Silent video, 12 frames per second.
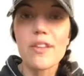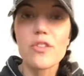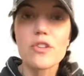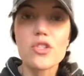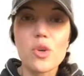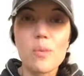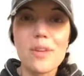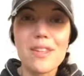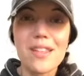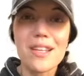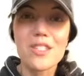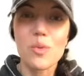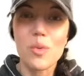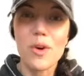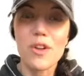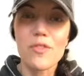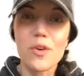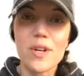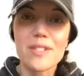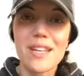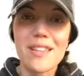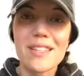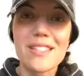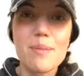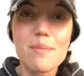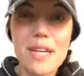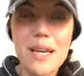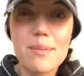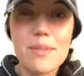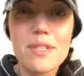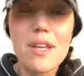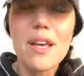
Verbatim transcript: Like, there's so many things that we want to focus on that sometimes